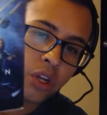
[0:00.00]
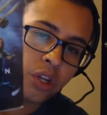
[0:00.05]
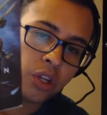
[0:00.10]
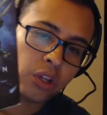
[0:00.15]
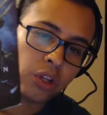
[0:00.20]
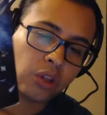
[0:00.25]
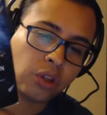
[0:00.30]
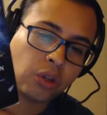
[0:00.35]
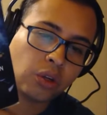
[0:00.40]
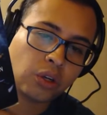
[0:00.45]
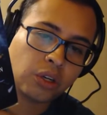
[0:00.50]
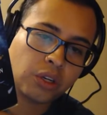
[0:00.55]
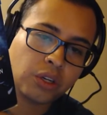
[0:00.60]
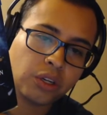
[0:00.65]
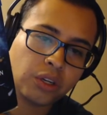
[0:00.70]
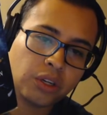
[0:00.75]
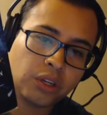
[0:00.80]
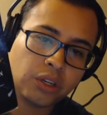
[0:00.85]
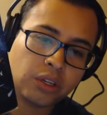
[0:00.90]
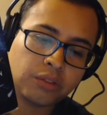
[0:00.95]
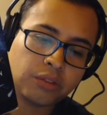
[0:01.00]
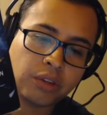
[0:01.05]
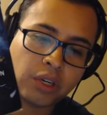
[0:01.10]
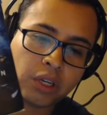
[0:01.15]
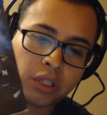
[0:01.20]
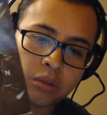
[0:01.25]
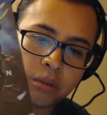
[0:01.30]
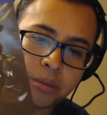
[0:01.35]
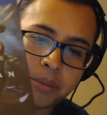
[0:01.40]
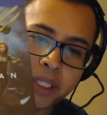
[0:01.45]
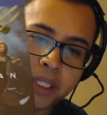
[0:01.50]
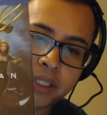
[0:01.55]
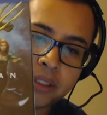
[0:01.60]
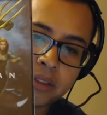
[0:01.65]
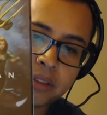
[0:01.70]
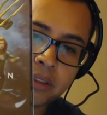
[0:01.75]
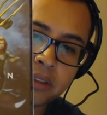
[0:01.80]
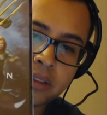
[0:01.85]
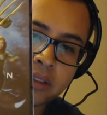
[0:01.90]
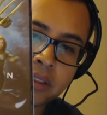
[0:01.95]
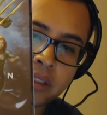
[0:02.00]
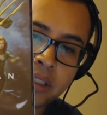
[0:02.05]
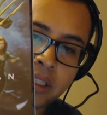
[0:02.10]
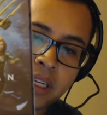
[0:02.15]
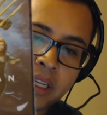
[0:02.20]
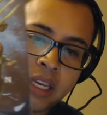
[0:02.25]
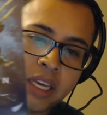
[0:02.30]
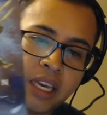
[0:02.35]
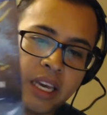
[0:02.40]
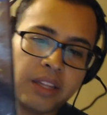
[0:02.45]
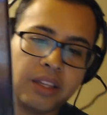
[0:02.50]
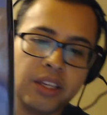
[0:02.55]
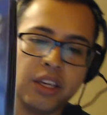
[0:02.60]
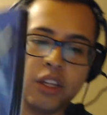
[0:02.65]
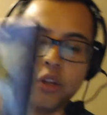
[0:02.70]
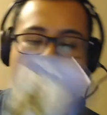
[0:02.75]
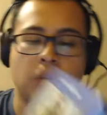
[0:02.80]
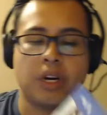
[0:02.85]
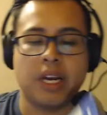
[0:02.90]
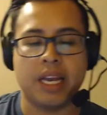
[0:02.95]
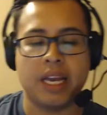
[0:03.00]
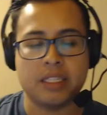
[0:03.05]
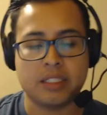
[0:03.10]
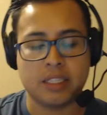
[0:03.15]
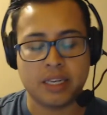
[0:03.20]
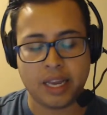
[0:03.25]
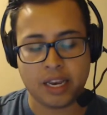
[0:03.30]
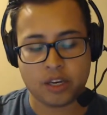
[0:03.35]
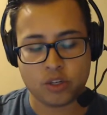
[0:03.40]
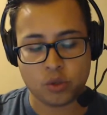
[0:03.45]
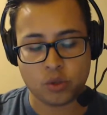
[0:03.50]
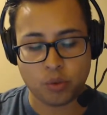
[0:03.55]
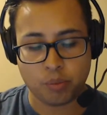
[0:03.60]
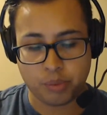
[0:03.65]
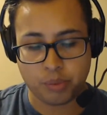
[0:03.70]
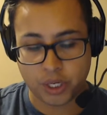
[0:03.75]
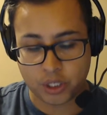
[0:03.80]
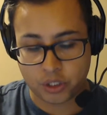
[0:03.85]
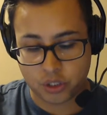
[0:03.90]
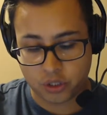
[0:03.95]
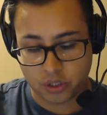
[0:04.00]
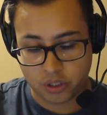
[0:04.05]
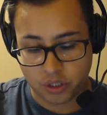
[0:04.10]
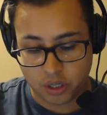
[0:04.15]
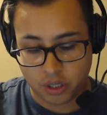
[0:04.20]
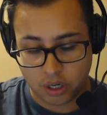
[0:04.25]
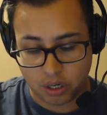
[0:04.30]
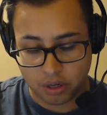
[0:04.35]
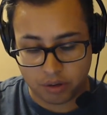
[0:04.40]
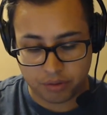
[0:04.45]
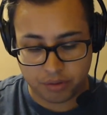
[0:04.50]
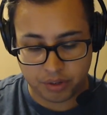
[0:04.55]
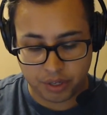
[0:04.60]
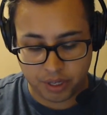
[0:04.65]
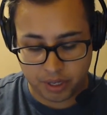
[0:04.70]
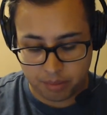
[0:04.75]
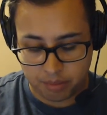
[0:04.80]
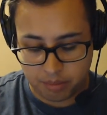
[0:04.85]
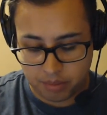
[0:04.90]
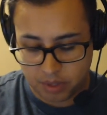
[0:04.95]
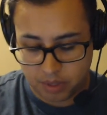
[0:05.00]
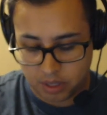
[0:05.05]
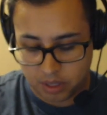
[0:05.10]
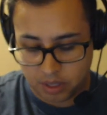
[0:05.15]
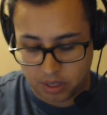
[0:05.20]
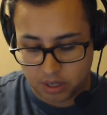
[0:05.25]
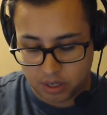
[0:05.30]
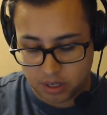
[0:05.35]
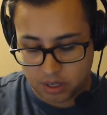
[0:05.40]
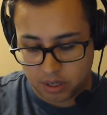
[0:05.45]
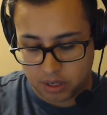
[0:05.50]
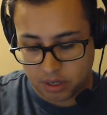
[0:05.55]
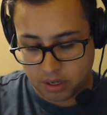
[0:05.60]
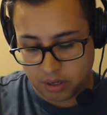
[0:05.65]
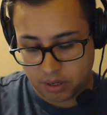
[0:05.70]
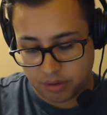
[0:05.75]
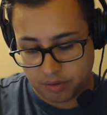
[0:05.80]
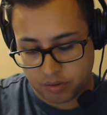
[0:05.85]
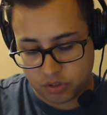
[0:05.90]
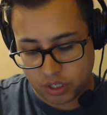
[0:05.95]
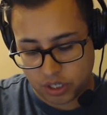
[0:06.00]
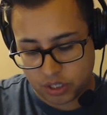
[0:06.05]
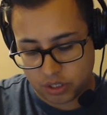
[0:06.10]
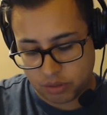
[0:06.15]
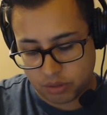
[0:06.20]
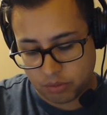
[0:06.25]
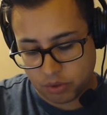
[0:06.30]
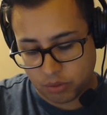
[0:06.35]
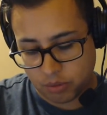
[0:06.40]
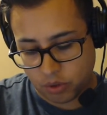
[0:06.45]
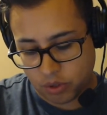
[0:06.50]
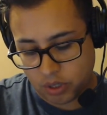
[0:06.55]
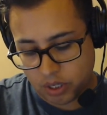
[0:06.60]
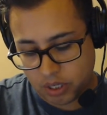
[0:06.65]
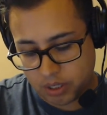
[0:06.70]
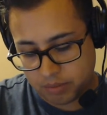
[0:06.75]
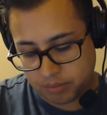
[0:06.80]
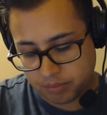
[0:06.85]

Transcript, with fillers: look of Aquaman, and the other one has an actual picture of him, of Jason Momoa.